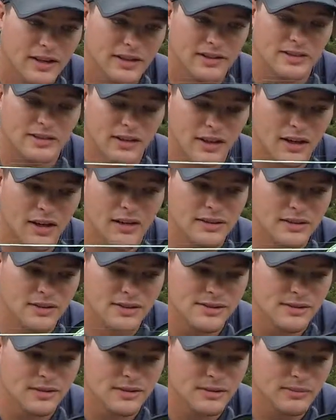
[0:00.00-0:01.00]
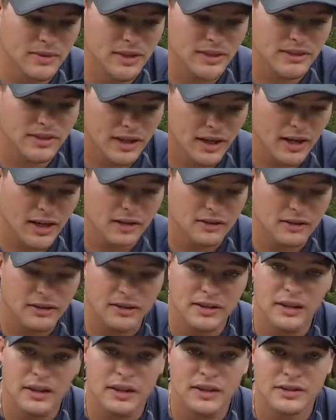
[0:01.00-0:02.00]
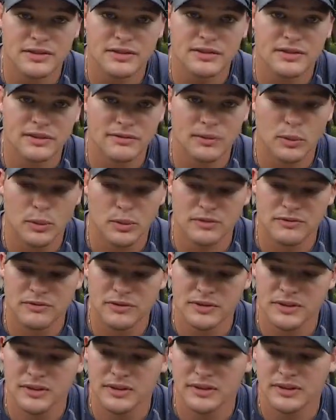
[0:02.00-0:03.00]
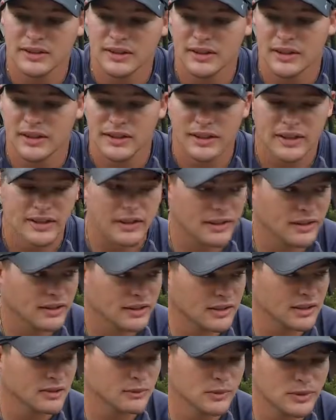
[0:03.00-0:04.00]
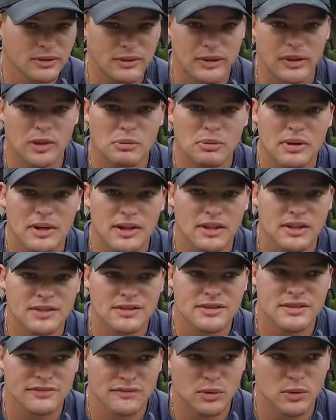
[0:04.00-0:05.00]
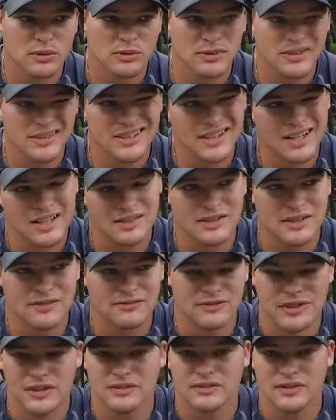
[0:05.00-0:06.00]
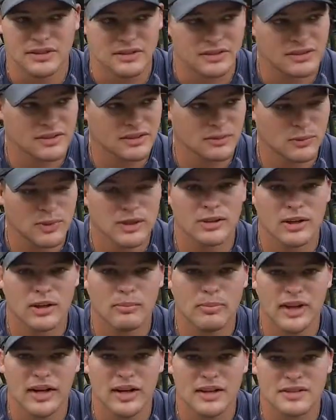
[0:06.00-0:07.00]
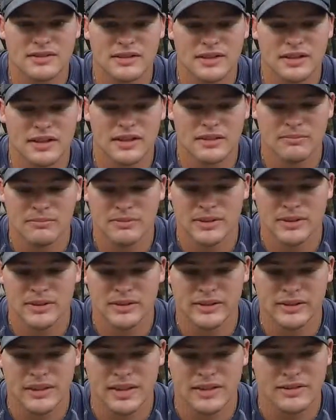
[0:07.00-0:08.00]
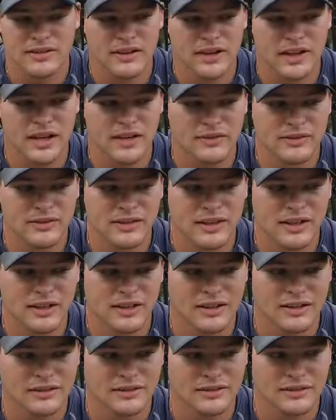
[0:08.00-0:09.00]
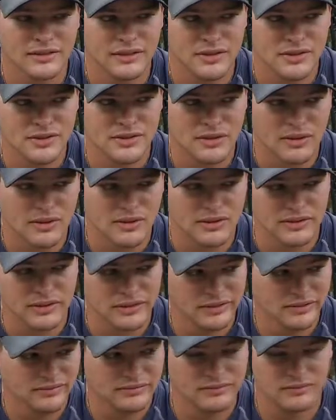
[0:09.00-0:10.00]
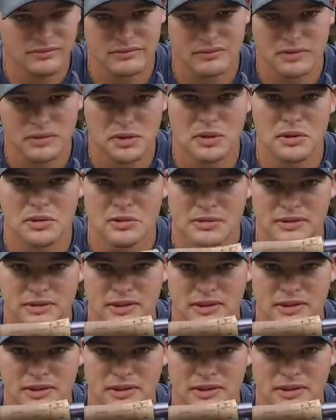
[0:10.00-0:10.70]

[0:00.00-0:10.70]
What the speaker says: It's a lot easier to make the accurate casts under 40 feet. It will go past like 40, I'll say 50. It will go past that, but anything after that, you're starting to lose a